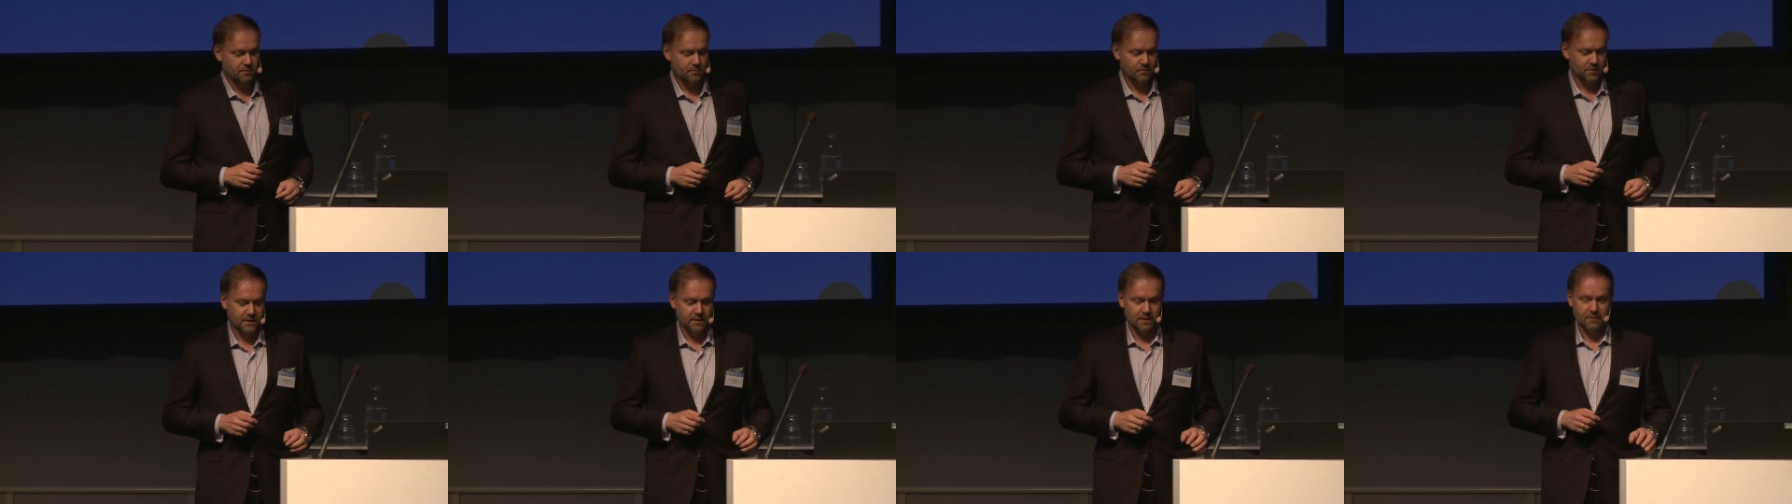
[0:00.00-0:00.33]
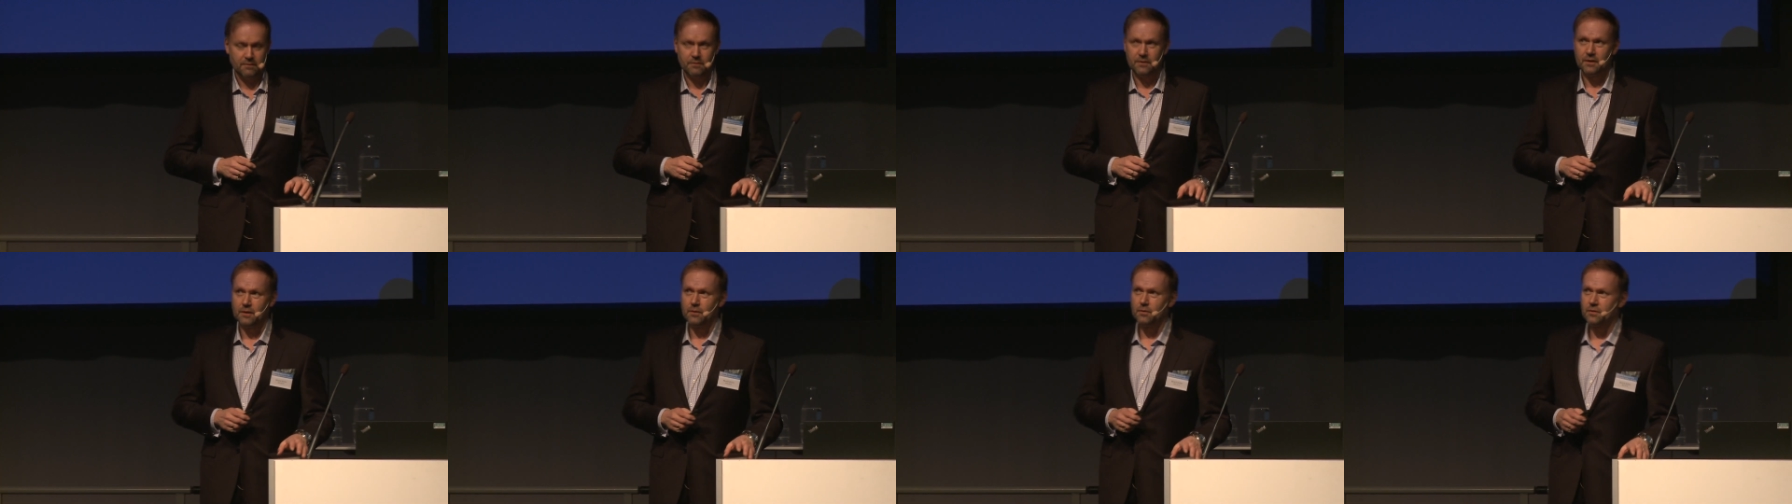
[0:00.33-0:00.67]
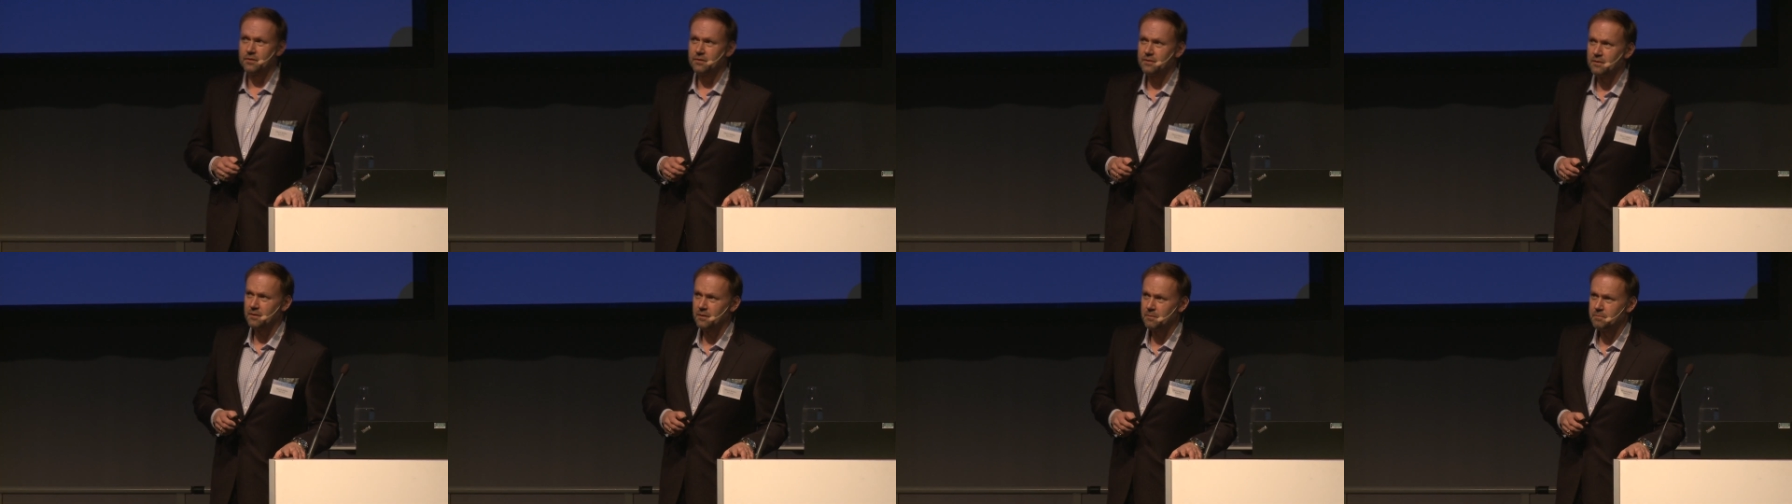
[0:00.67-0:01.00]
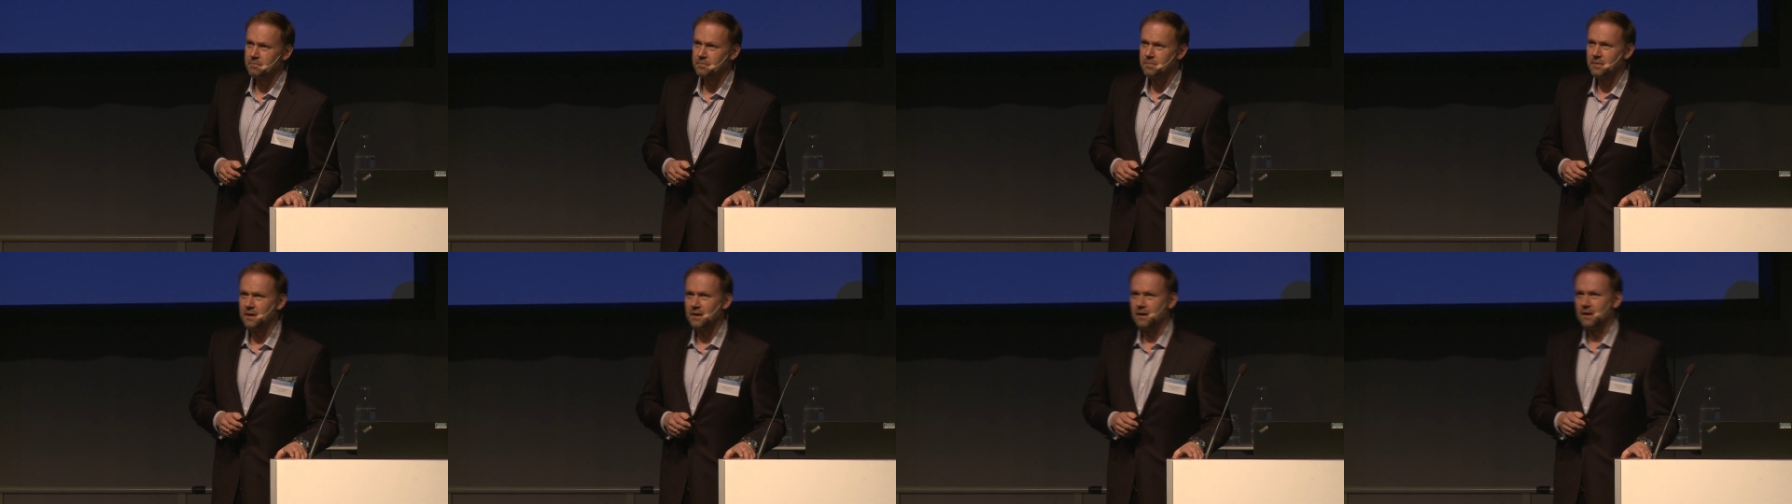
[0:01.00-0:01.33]
we, we looked up
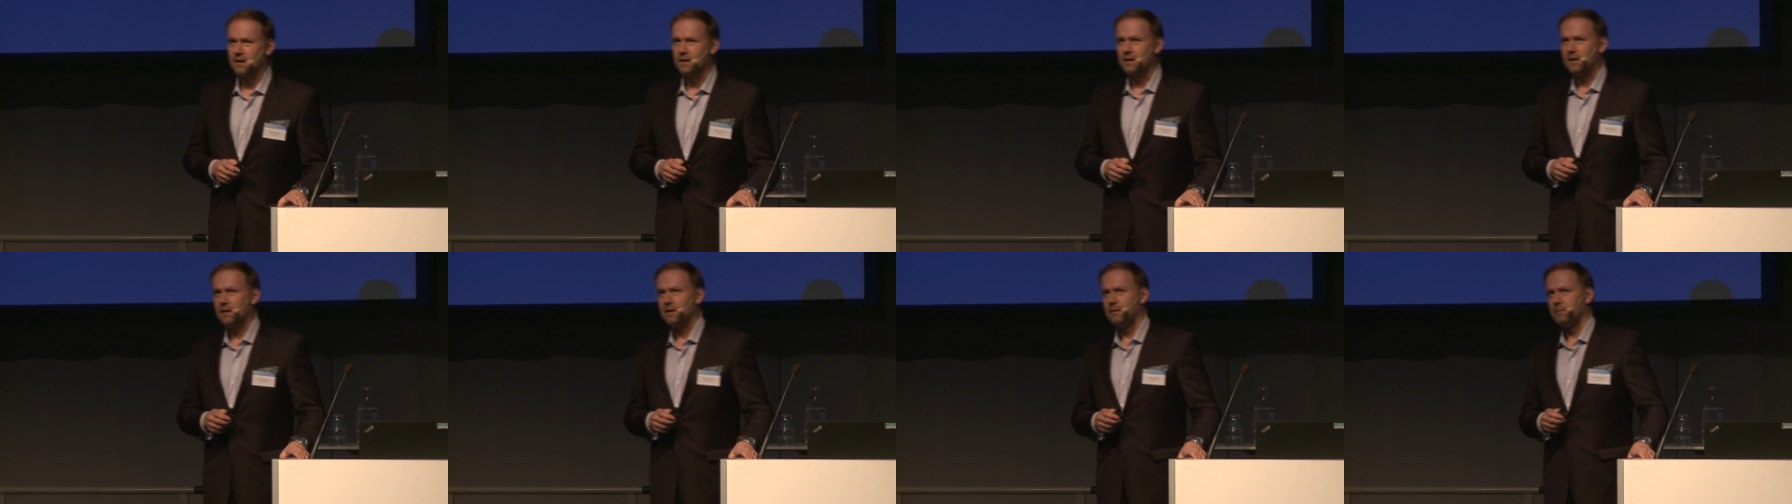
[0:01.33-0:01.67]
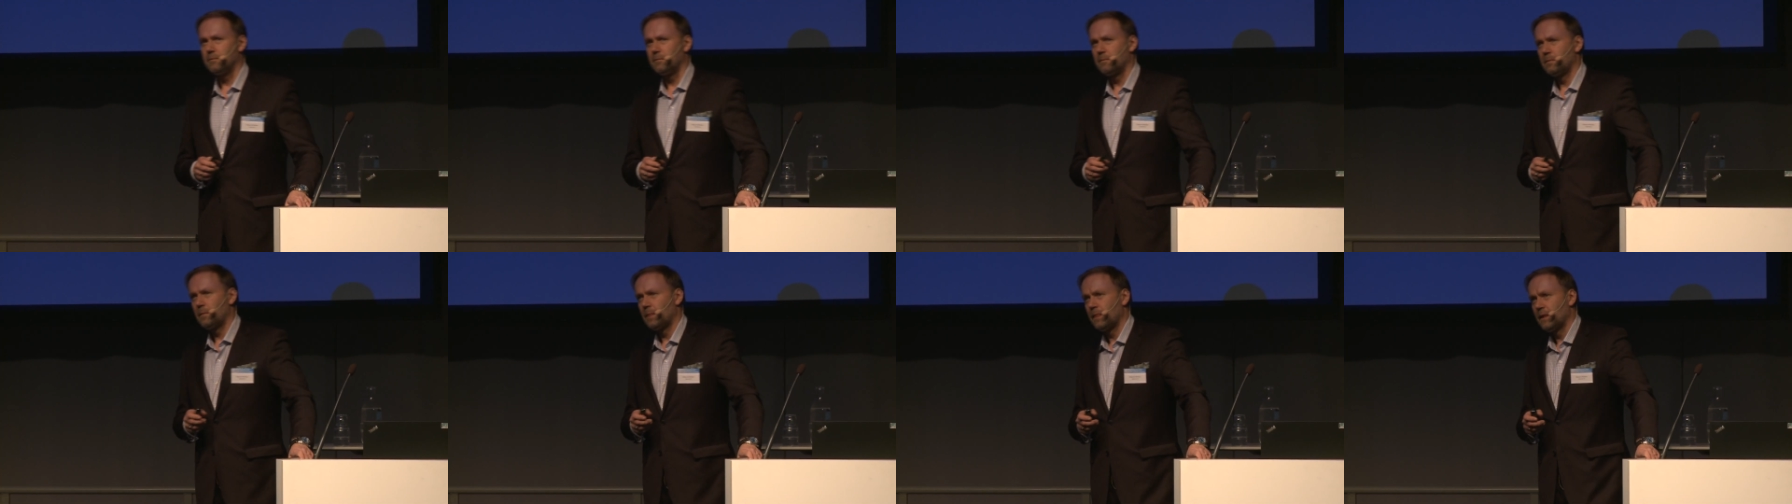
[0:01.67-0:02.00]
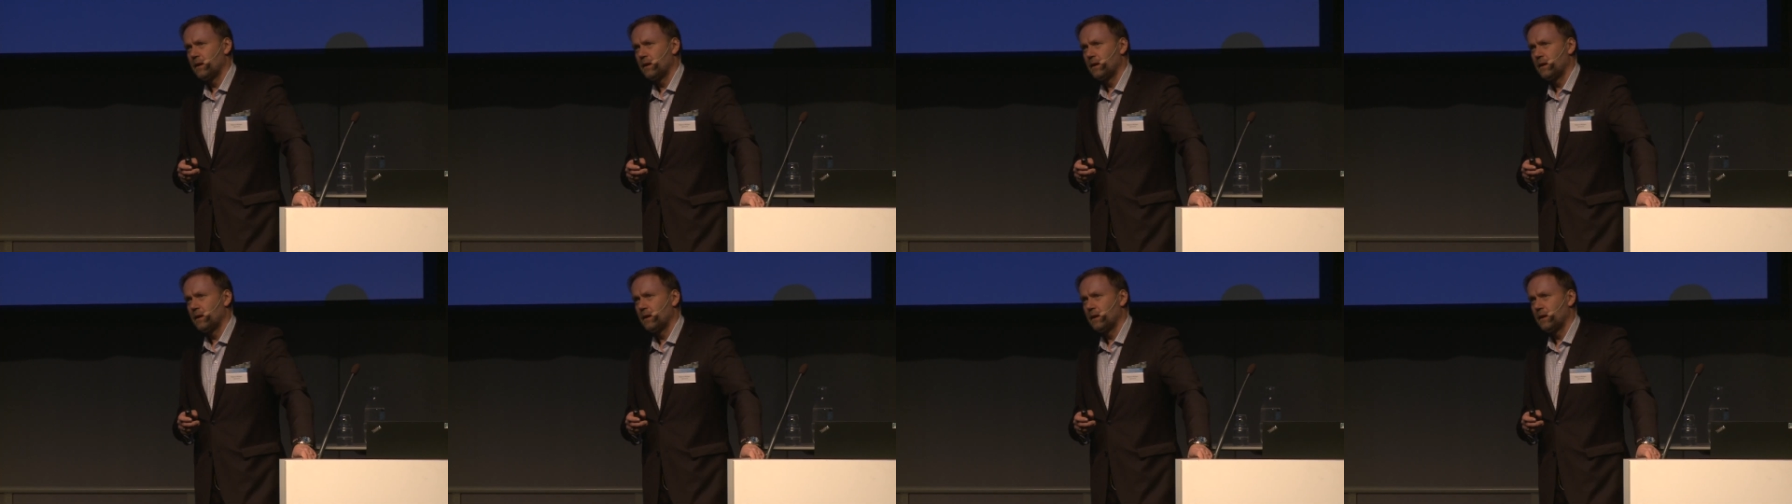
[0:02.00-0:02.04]
um,